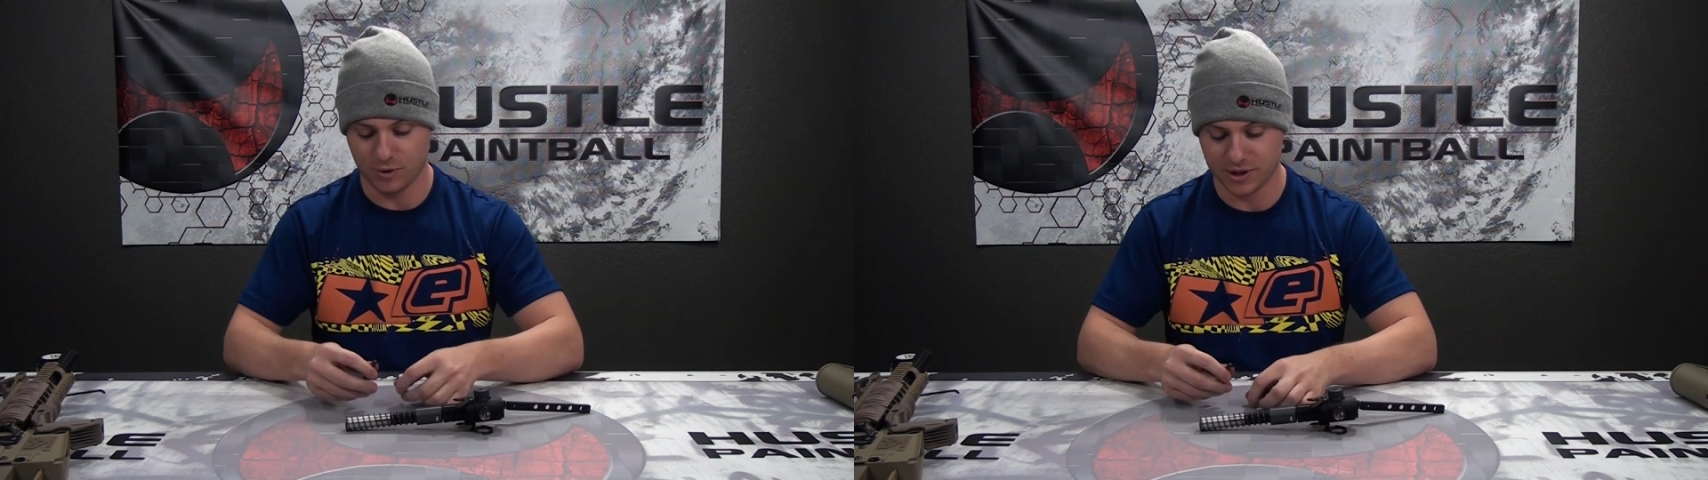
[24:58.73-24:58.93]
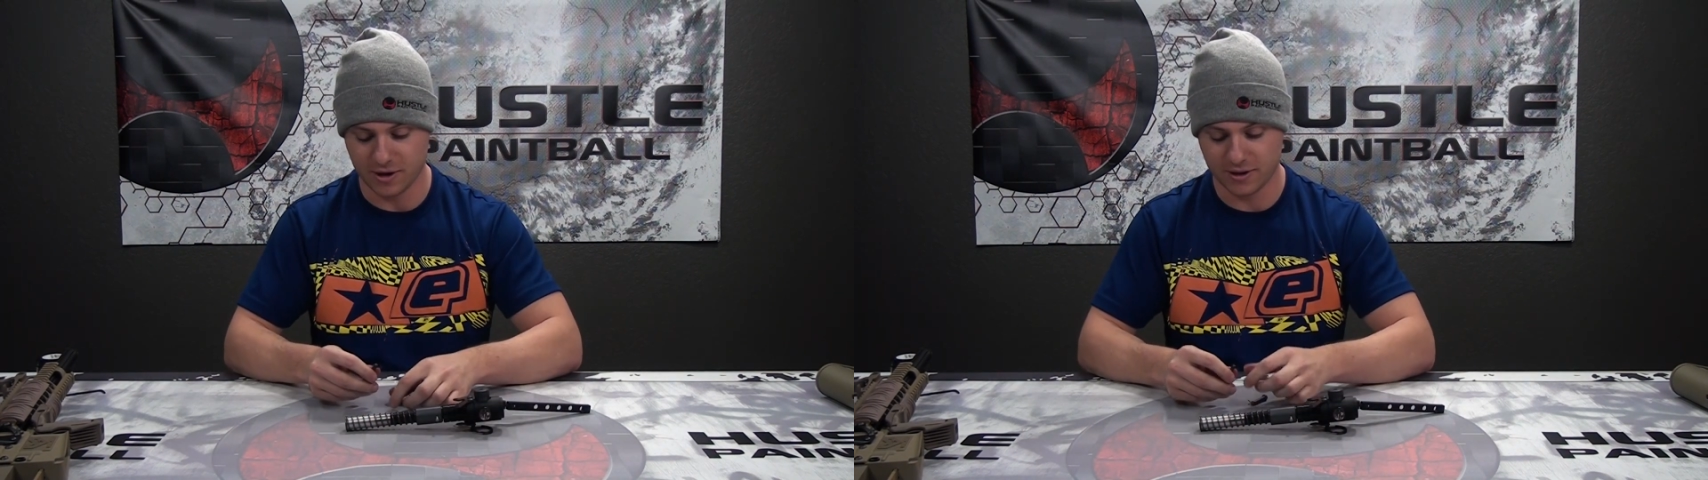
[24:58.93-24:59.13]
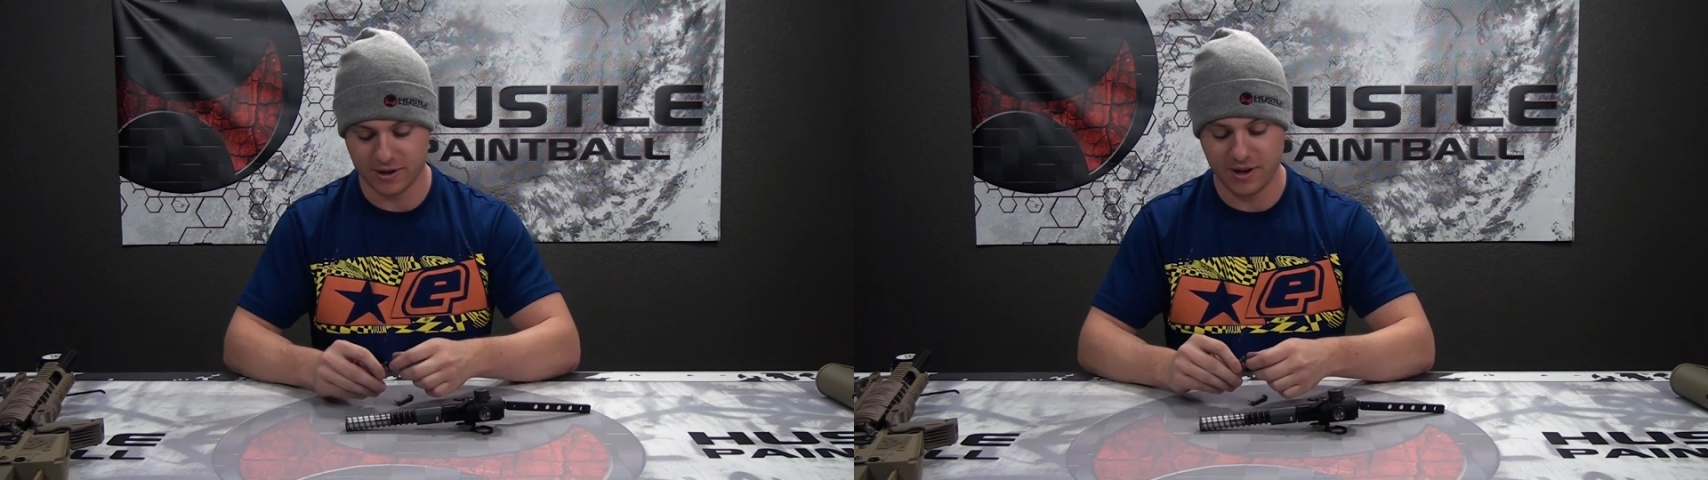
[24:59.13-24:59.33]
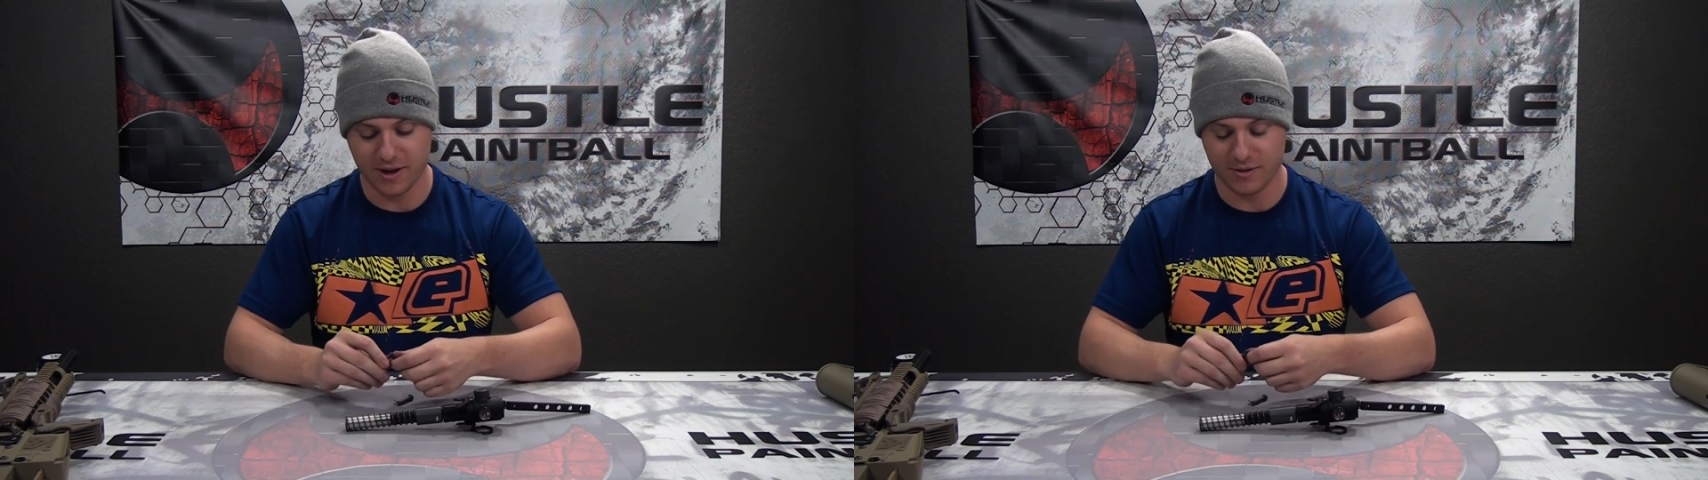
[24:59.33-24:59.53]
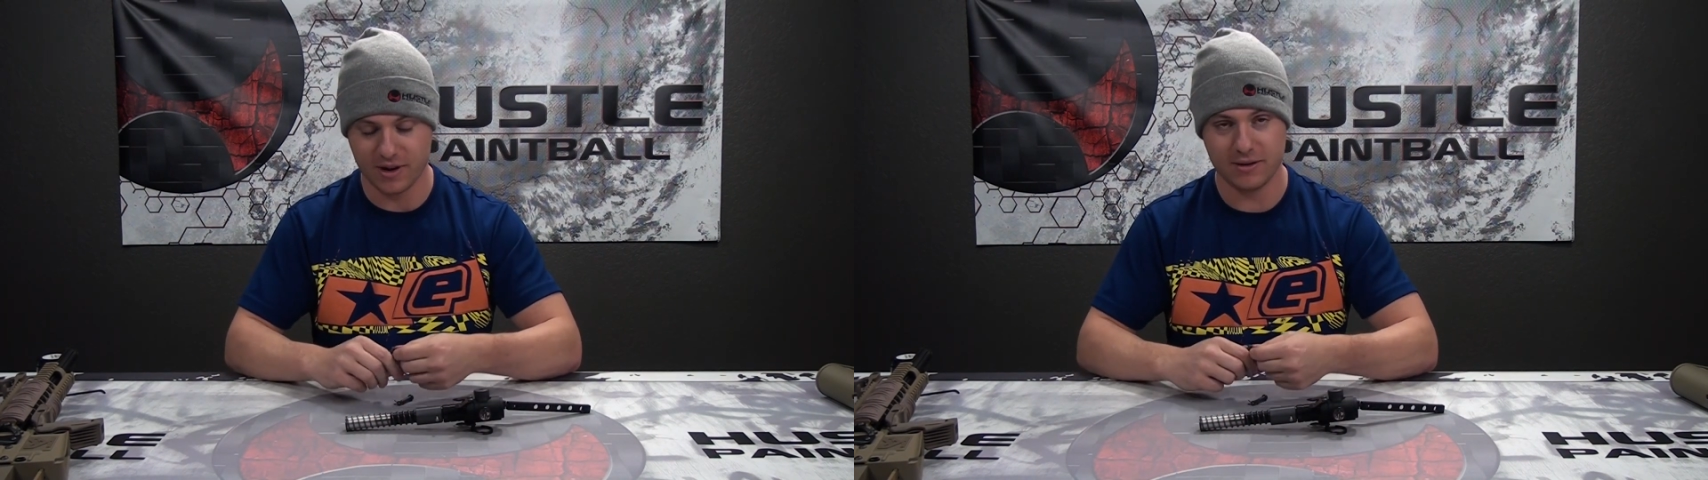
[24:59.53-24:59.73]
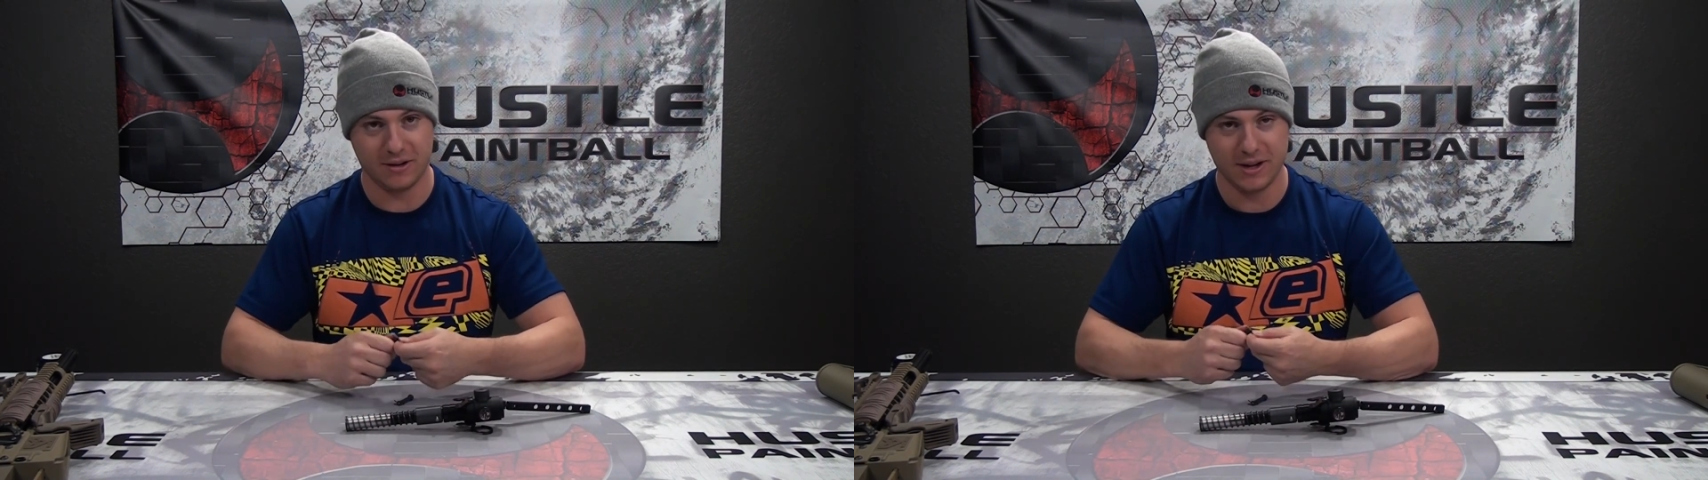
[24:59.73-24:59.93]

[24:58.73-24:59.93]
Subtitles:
One's longer than the other one.